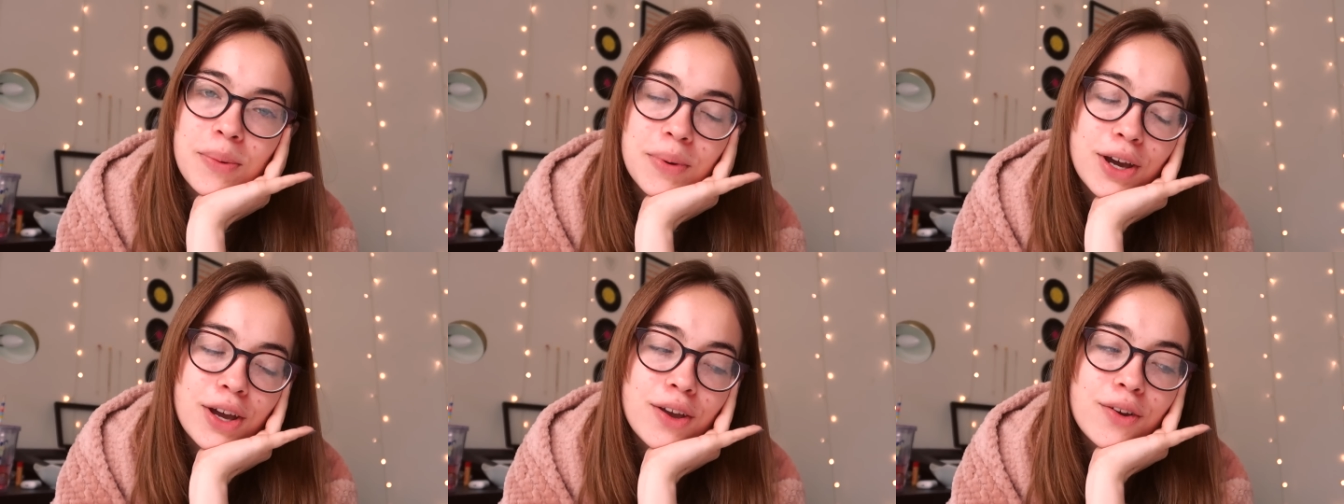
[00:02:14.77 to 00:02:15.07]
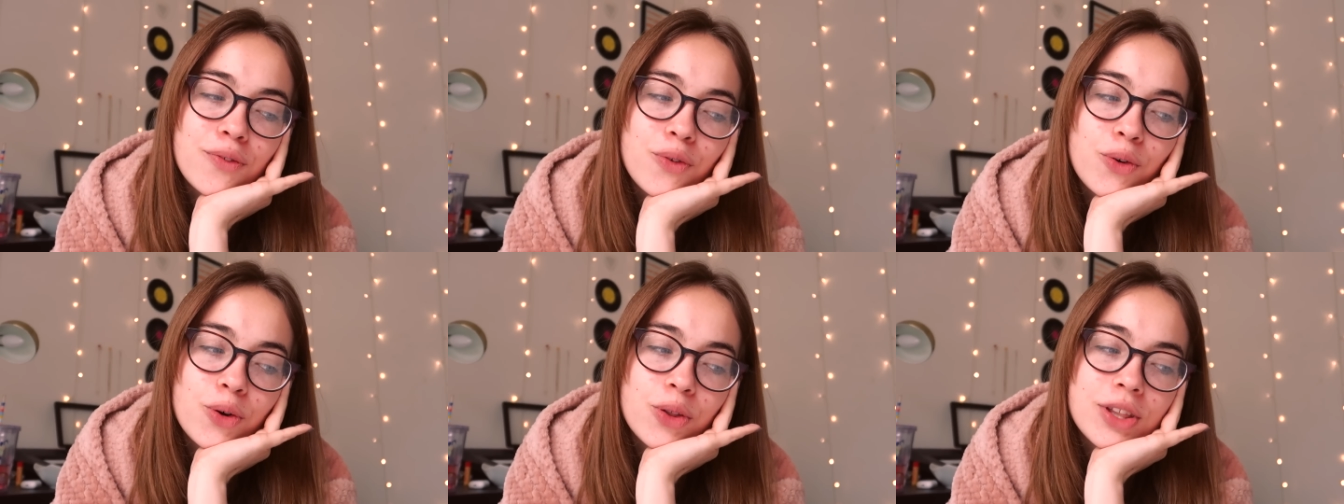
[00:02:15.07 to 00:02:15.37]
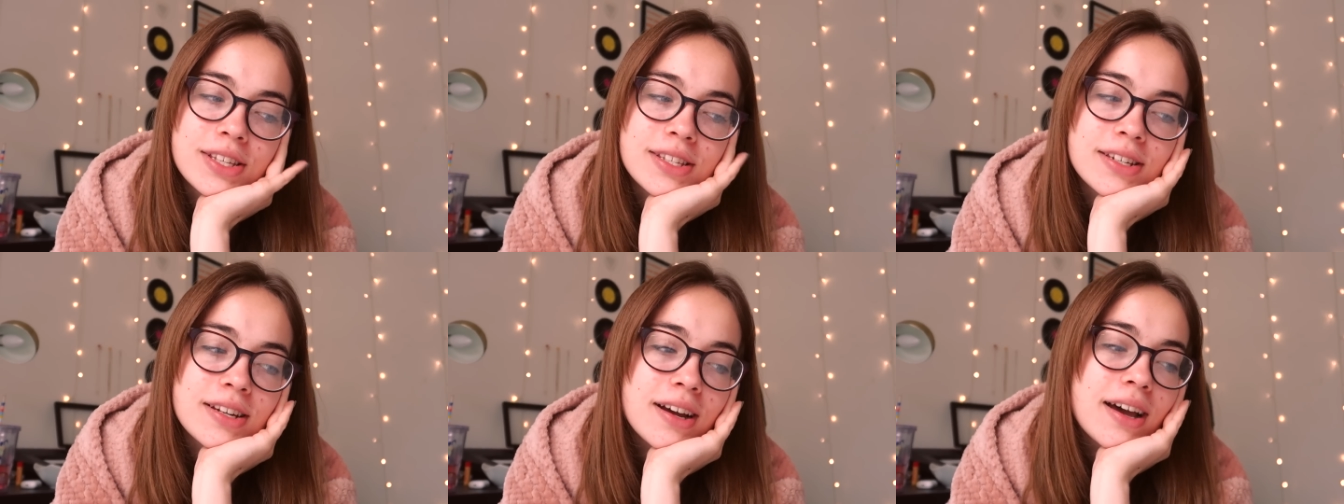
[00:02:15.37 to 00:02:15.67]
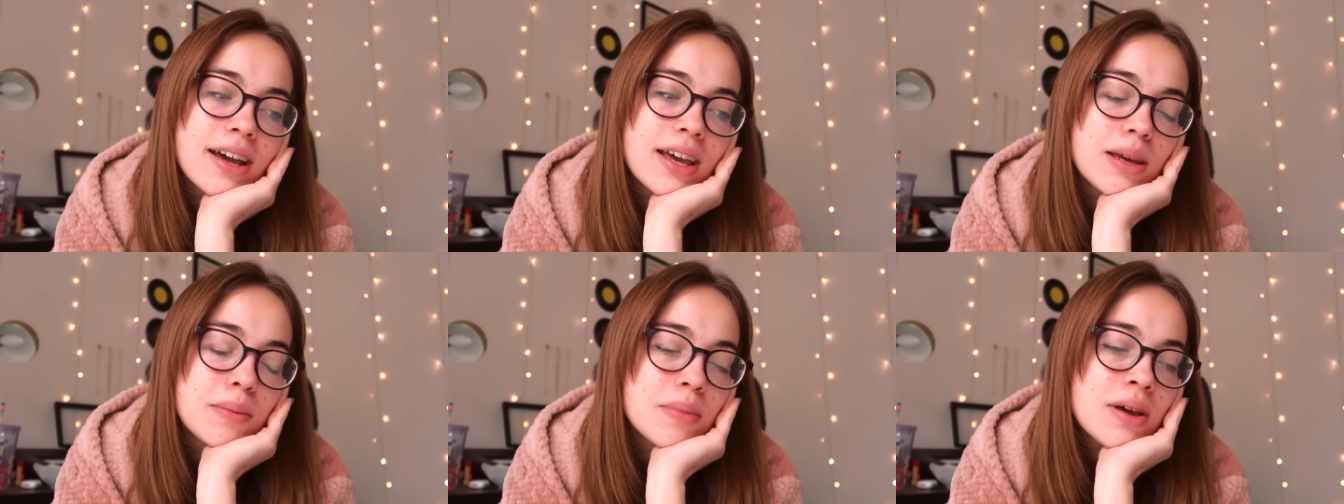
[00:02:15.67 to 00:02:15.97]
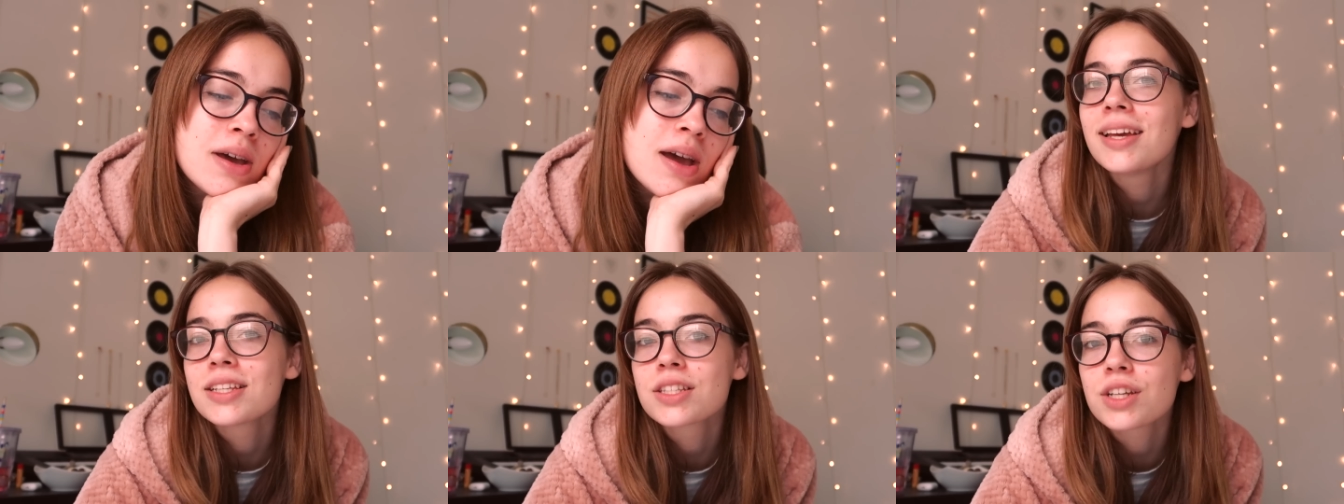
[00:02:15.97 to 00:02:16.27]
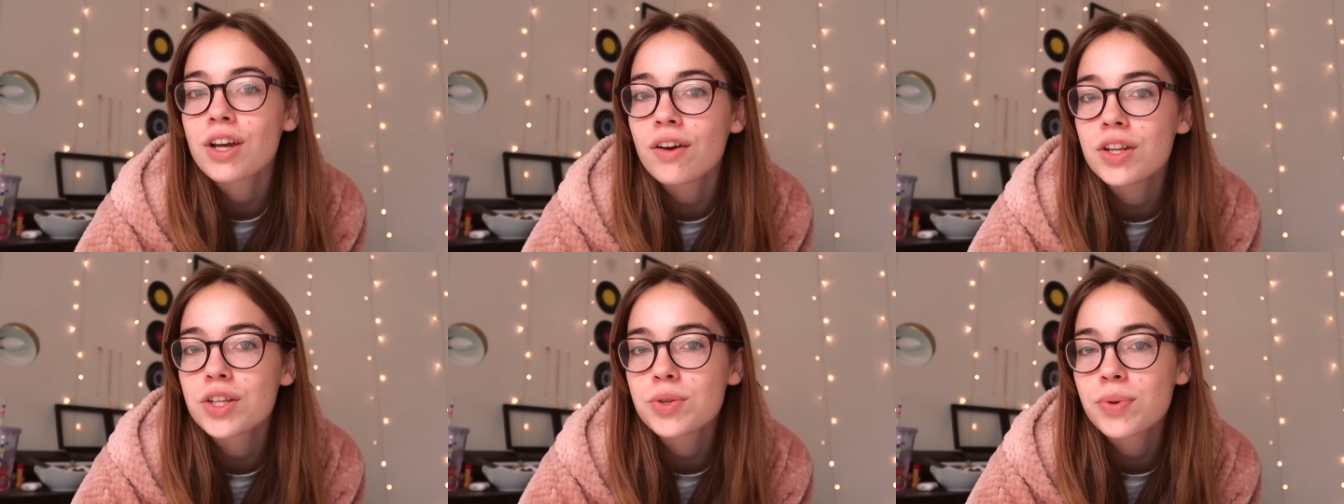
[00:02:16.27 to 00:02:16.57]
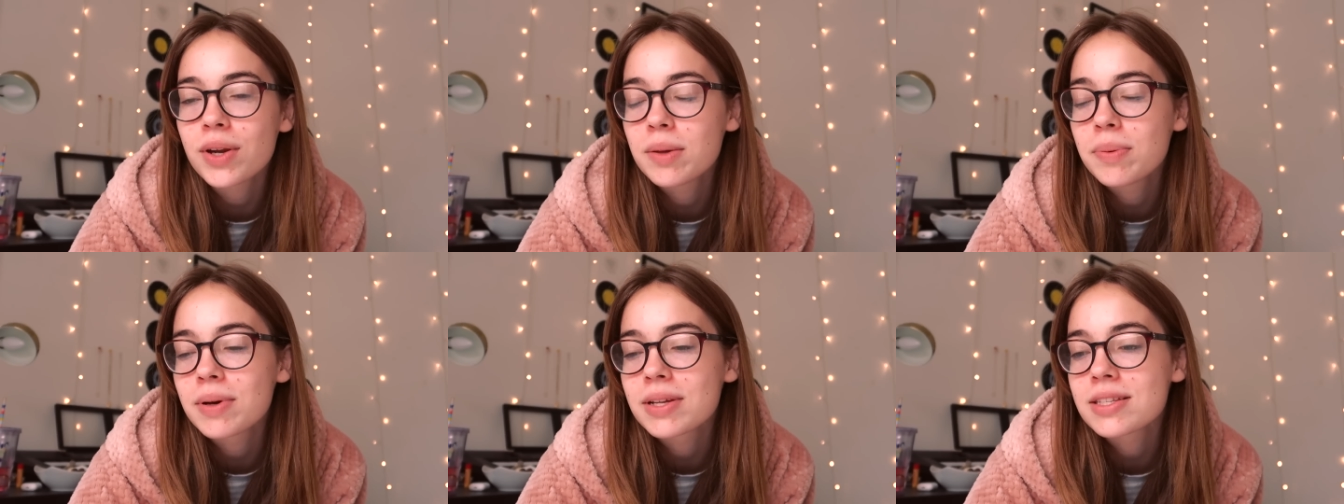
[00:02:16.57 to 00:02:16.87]
I'm going for this time. It's currently
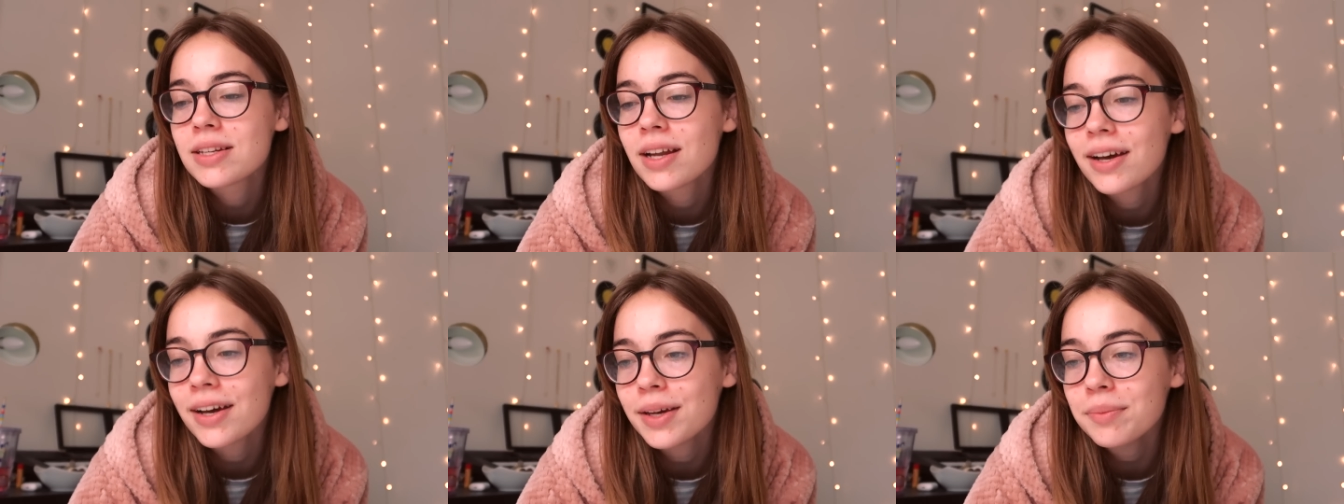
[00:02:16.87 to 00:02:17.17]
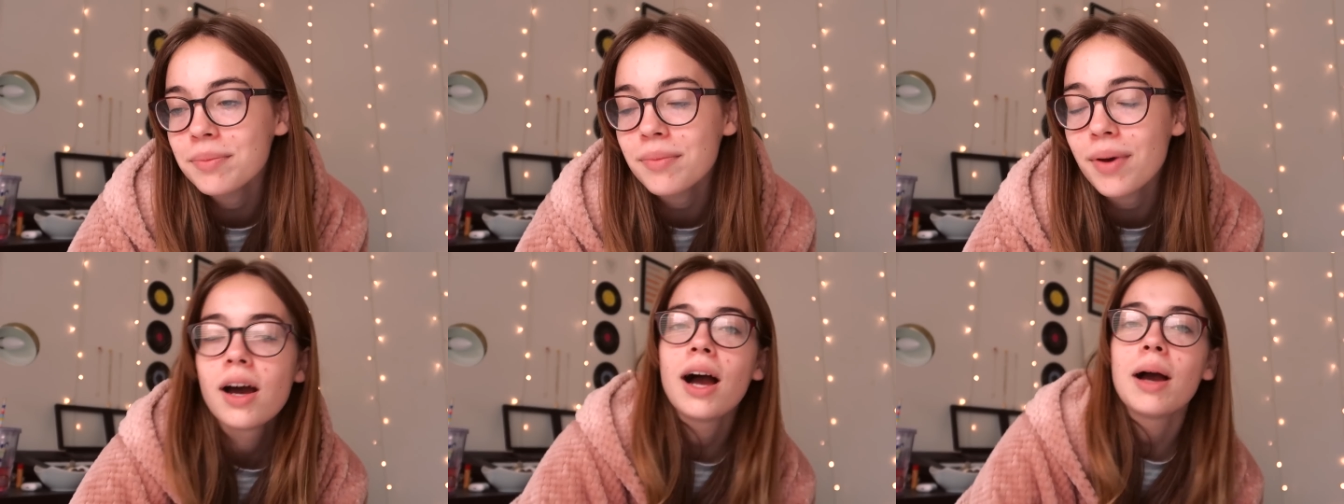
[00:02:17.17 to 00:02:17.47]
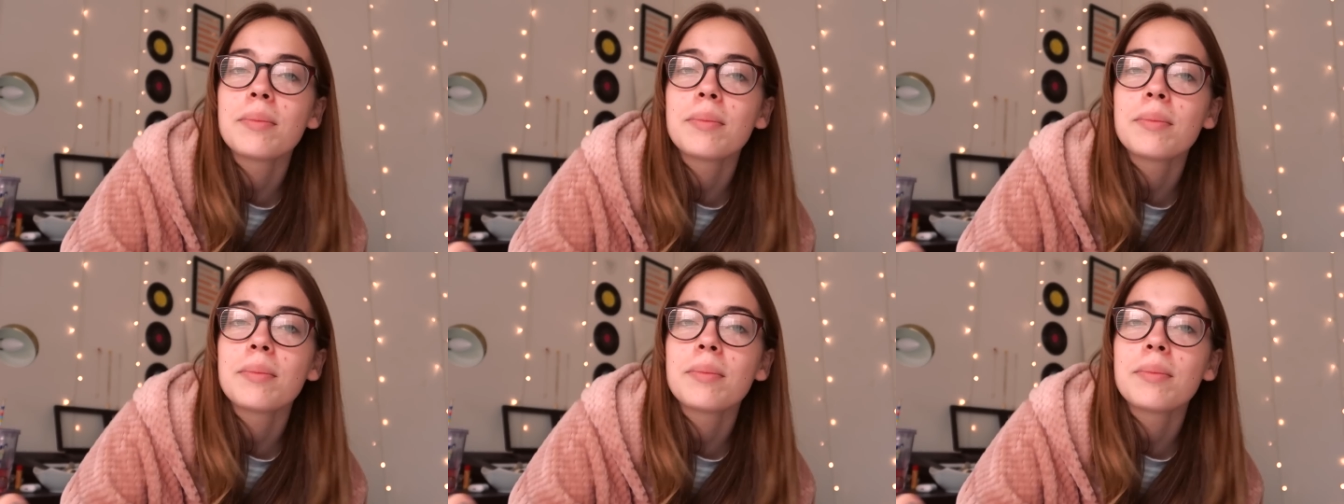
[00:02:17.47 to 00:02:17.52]
20 past nine.